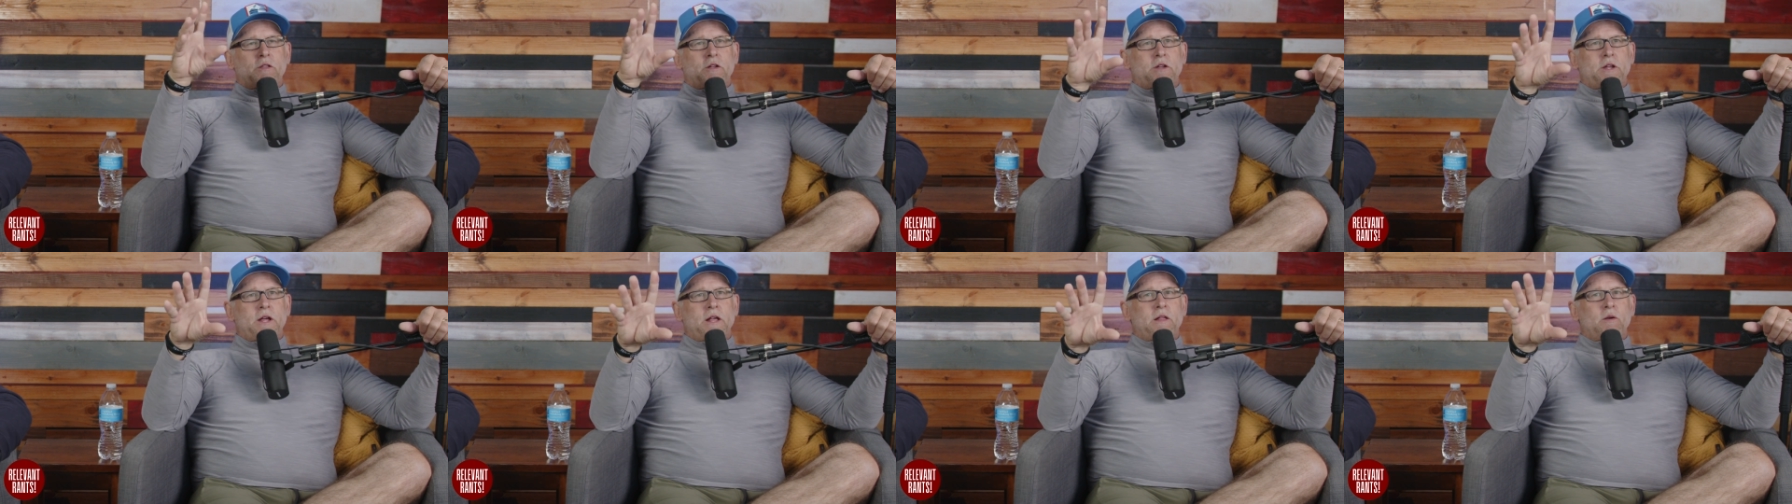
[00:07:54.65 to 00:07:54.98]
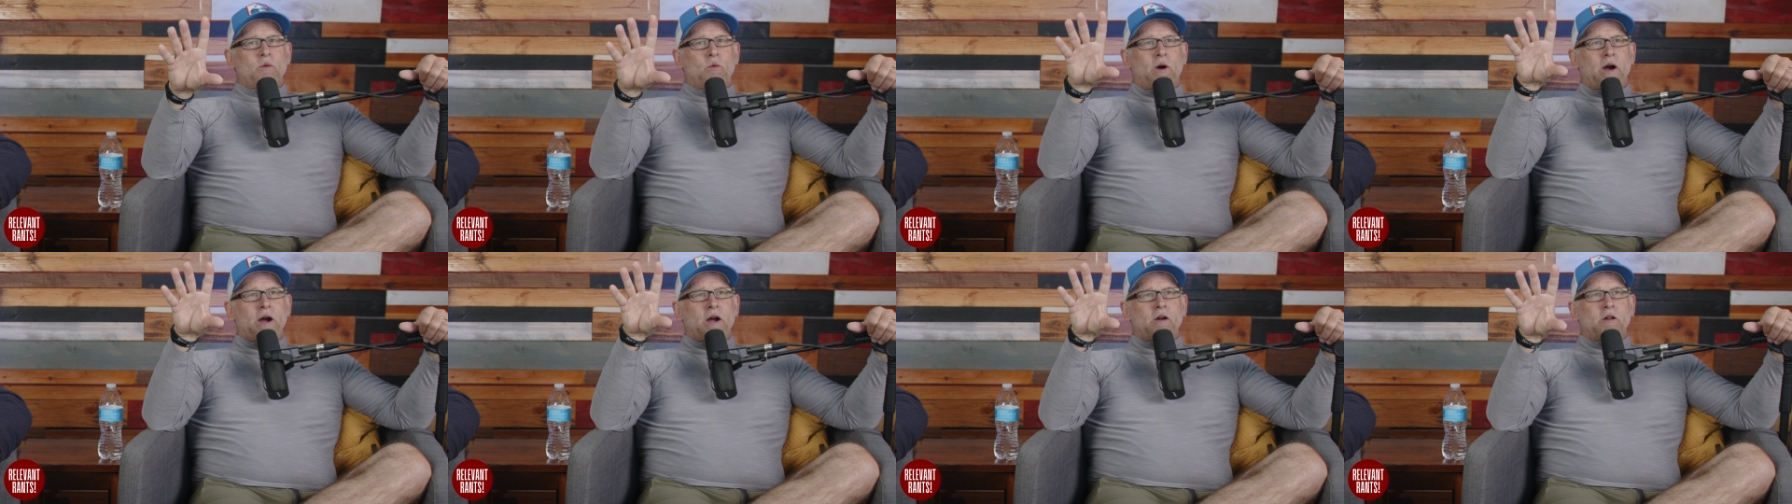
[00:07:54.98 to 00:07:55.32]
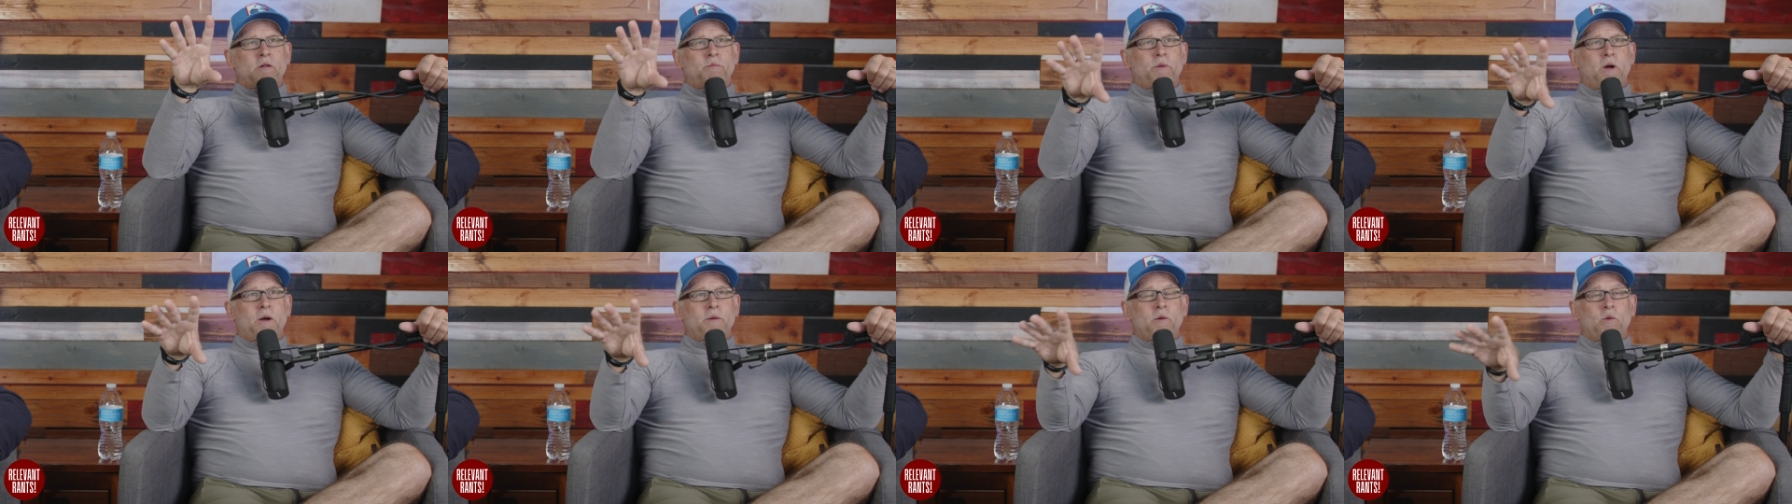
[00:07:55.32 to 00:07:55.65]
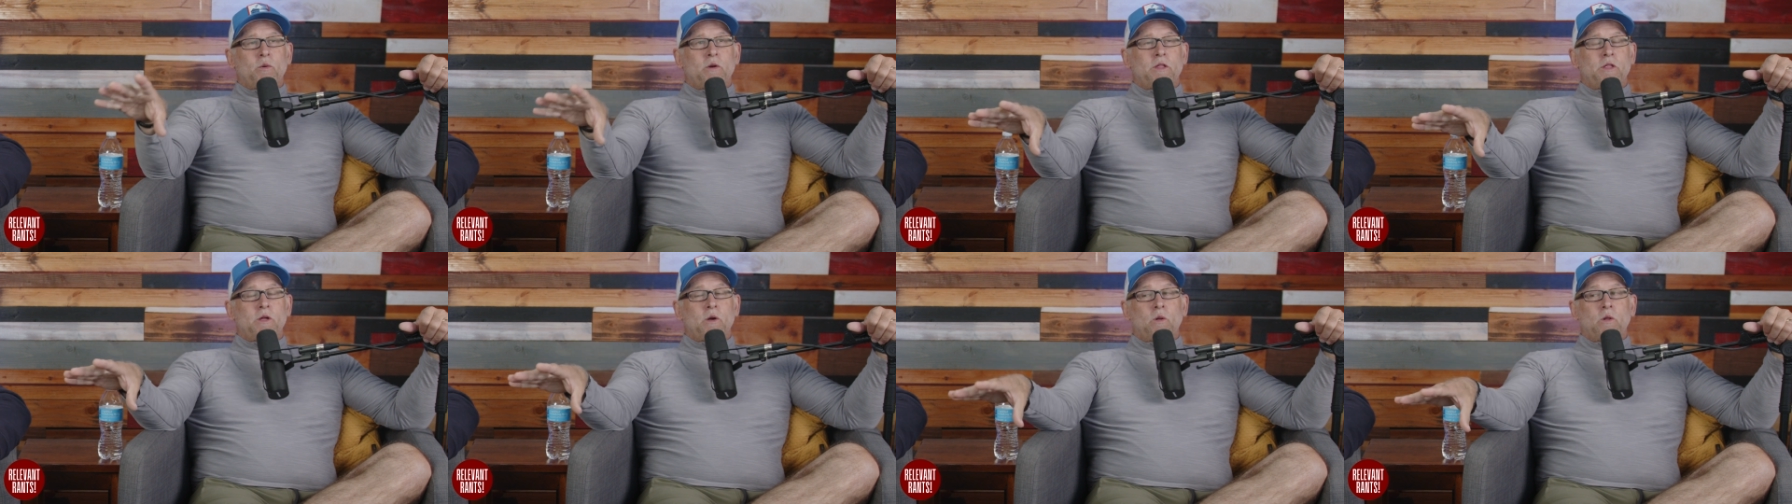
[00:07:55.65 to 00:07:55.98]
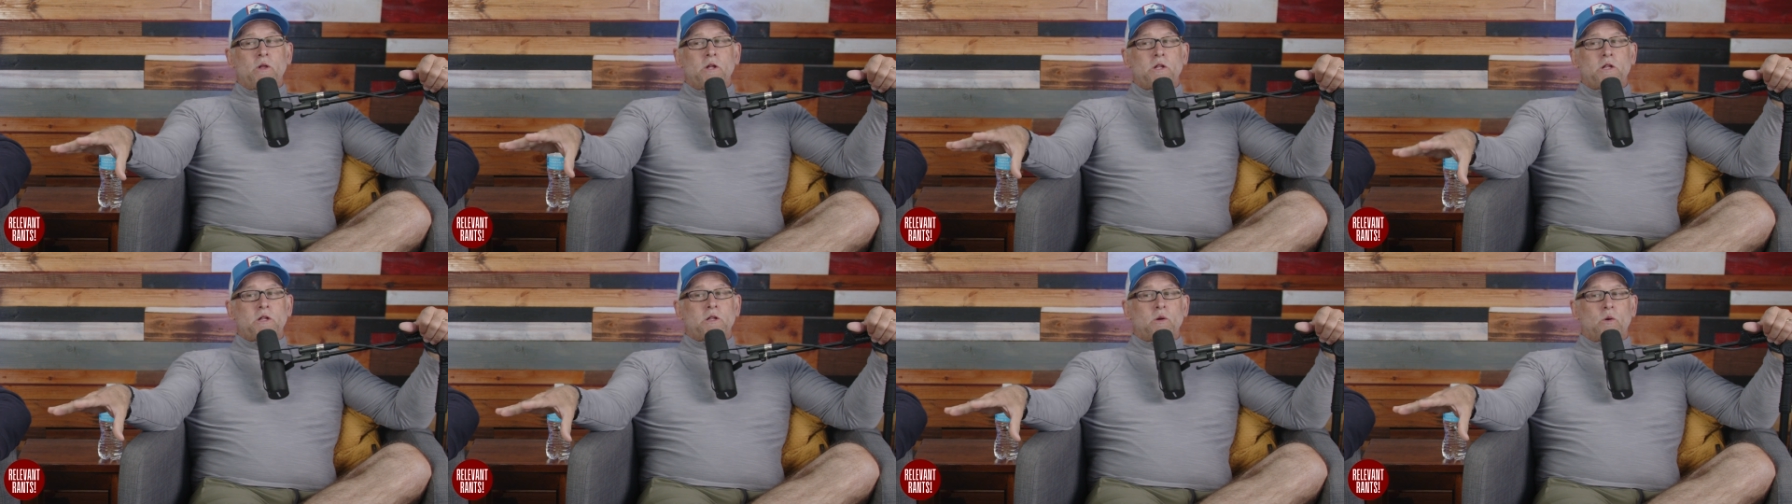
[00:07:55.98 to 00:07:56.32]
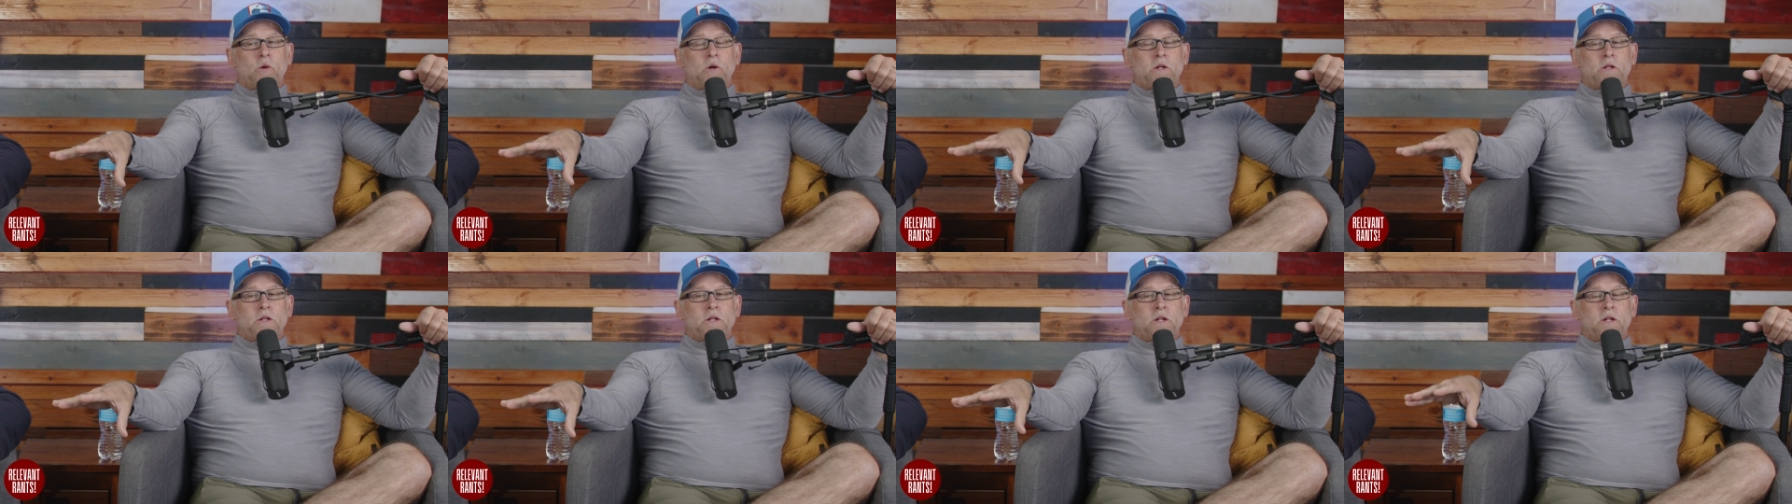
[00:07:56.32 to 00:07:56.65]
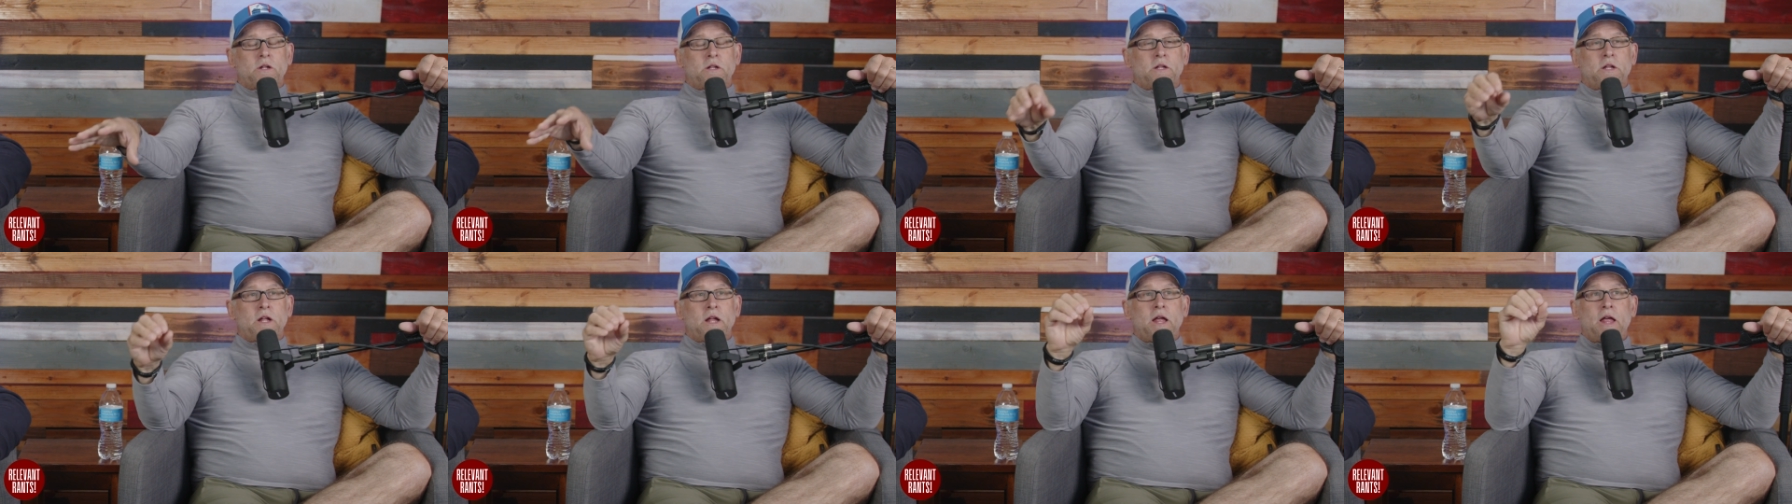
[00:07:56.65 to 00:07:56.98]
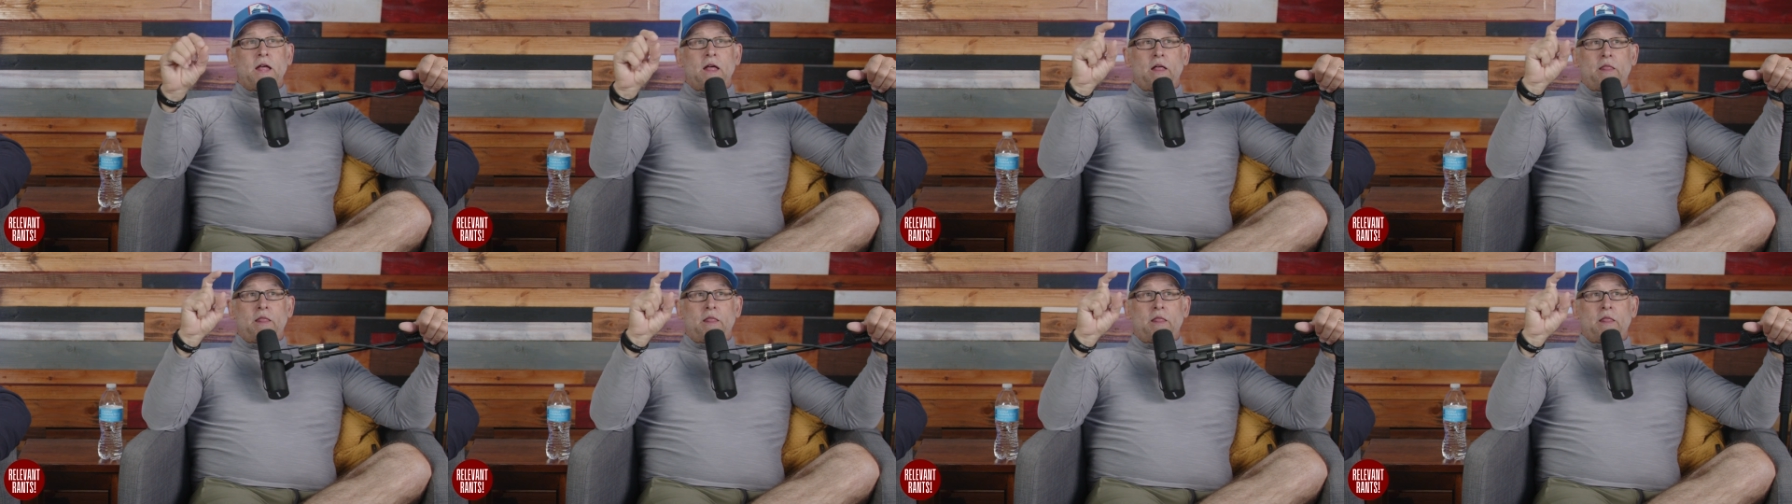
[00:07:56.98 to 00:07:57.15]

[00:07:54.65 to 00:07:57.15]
the Daily Wire is probably one of the only sources